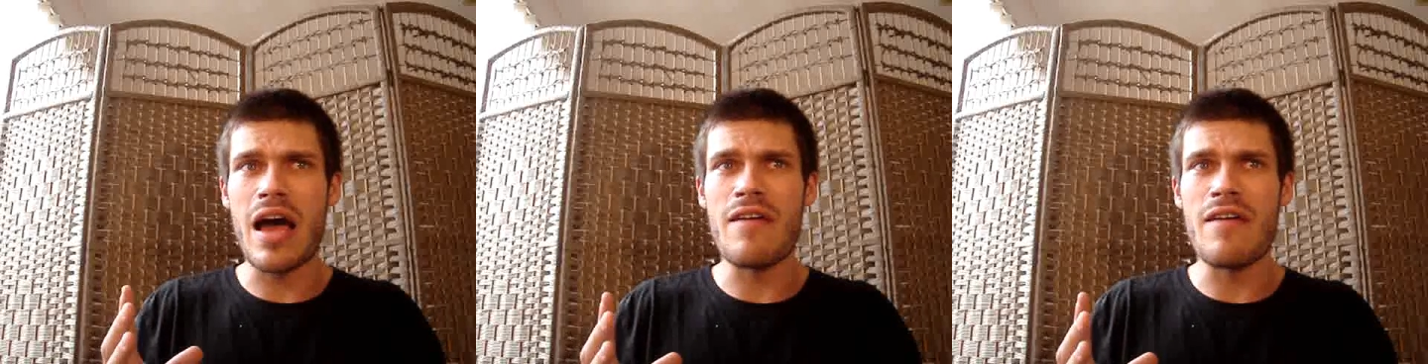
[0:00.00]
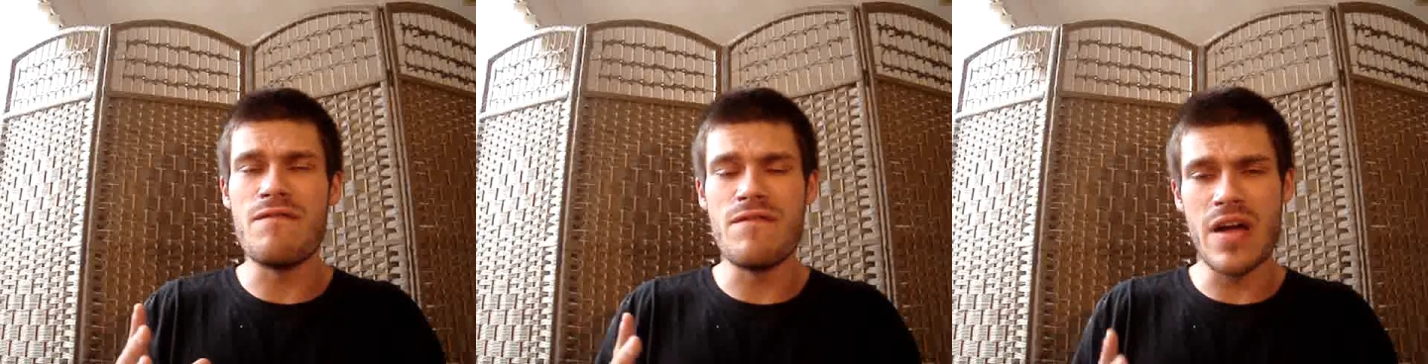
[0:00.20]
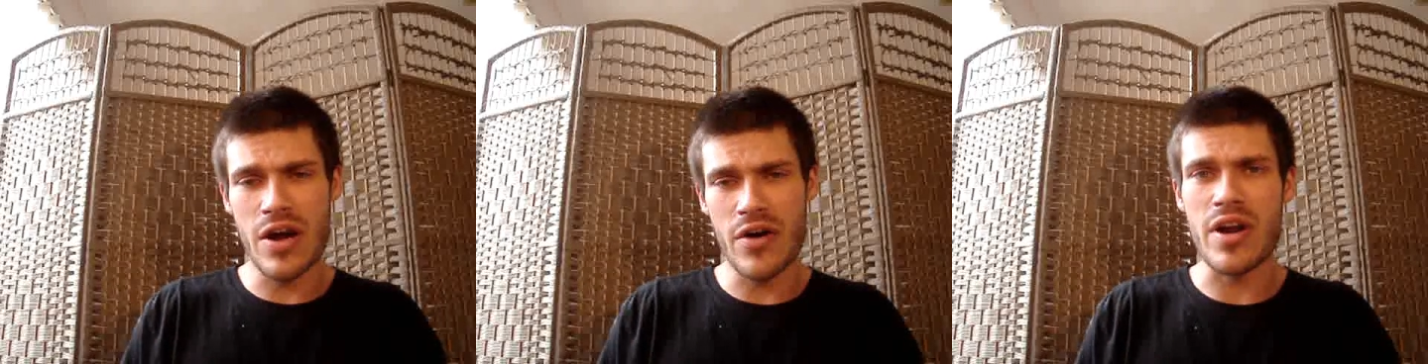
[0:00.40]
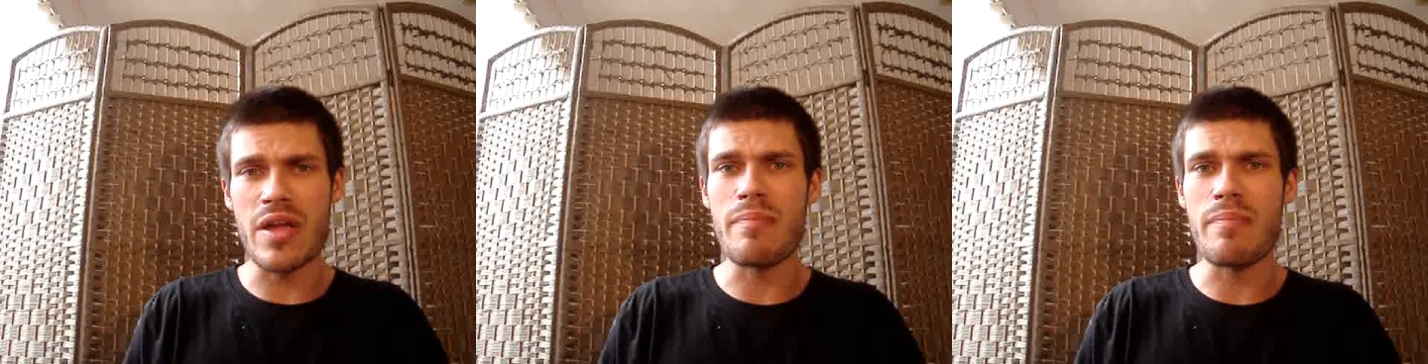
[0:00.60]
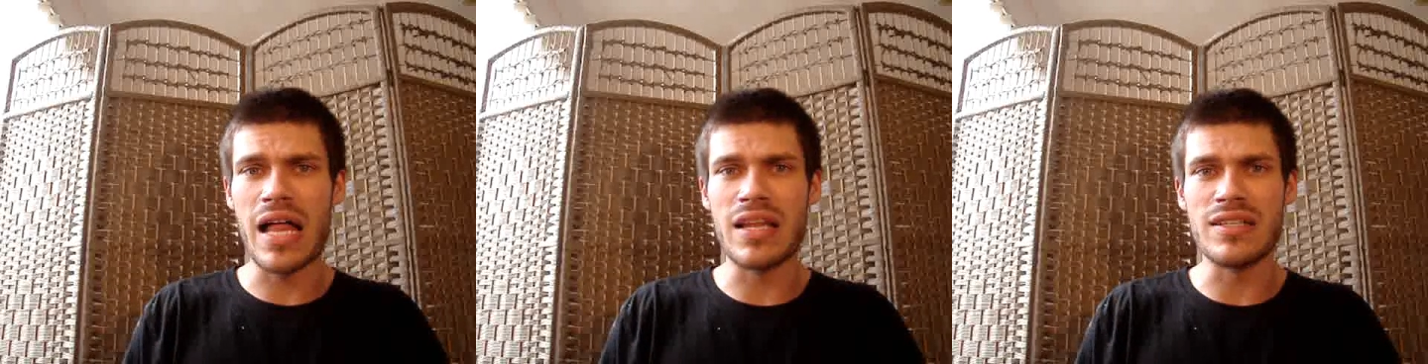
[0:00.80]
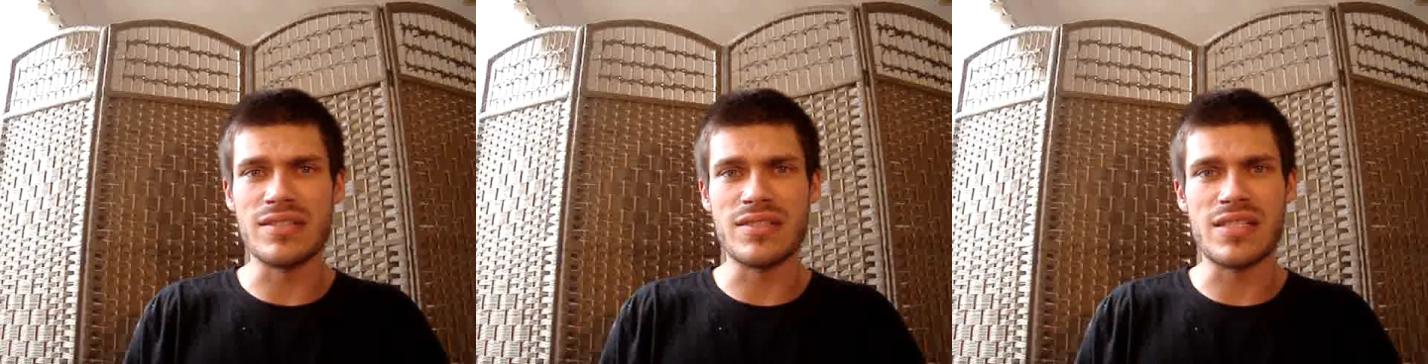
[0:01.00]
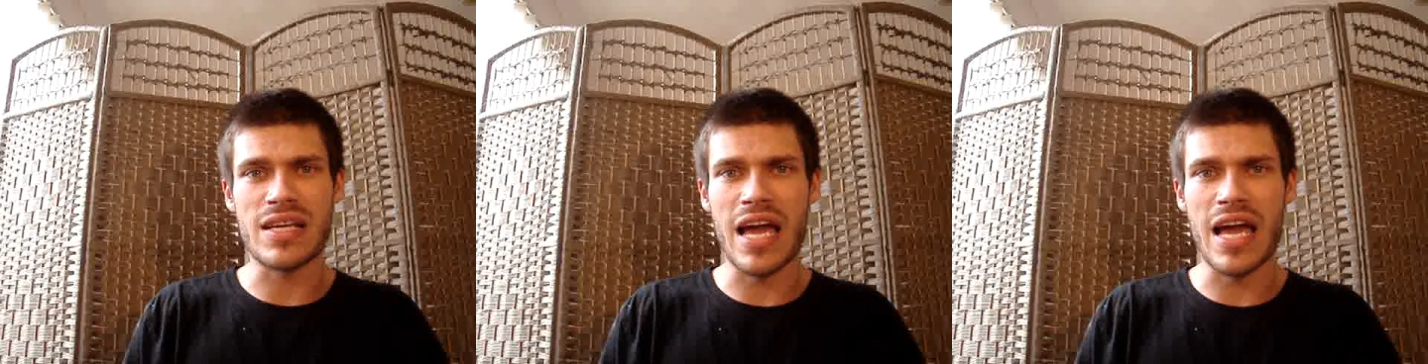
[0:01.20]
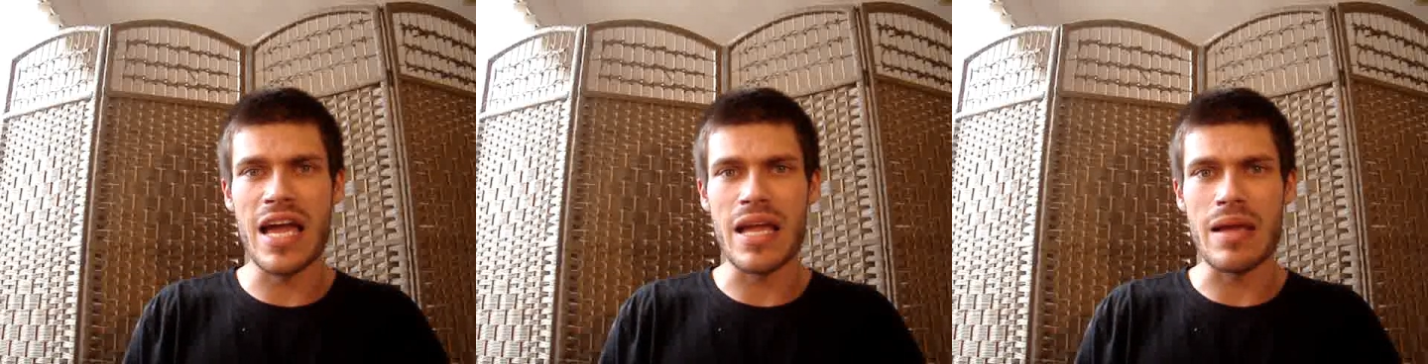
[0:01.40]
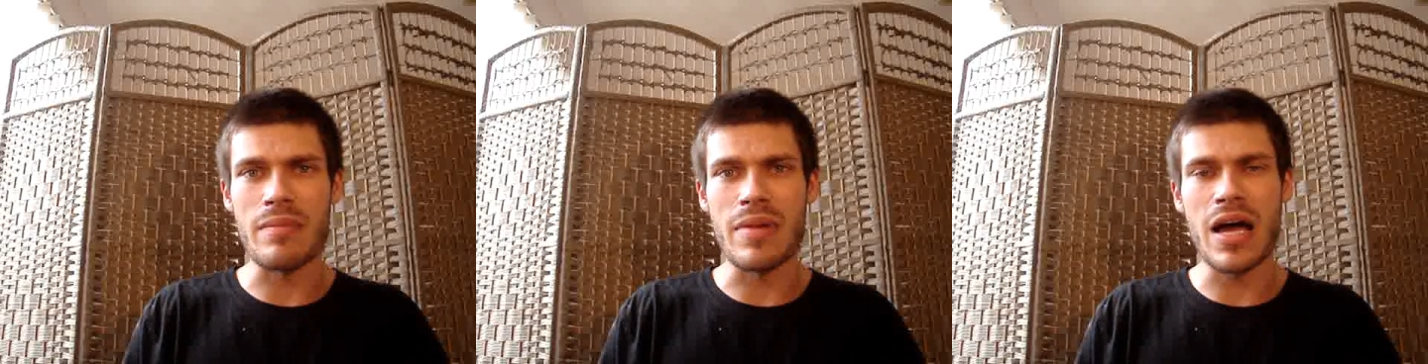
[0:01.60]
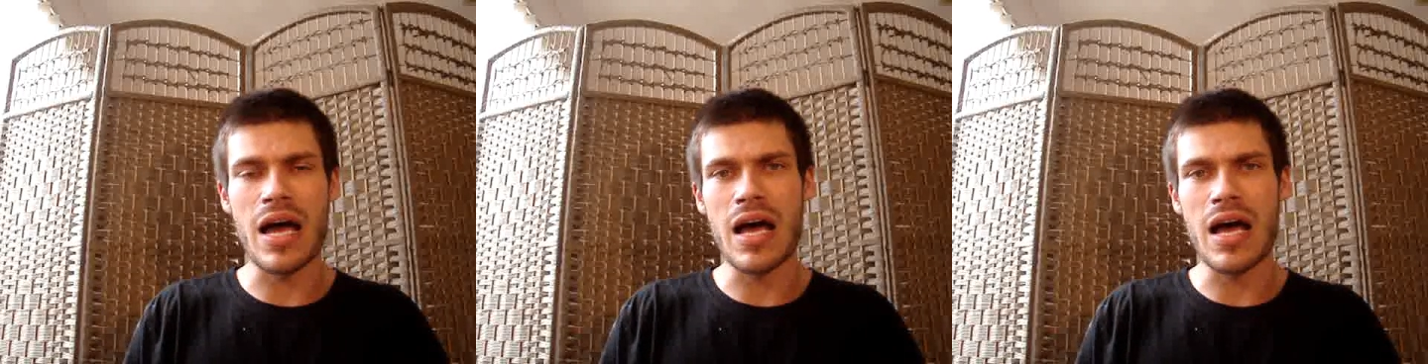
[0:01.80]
a very balanced game.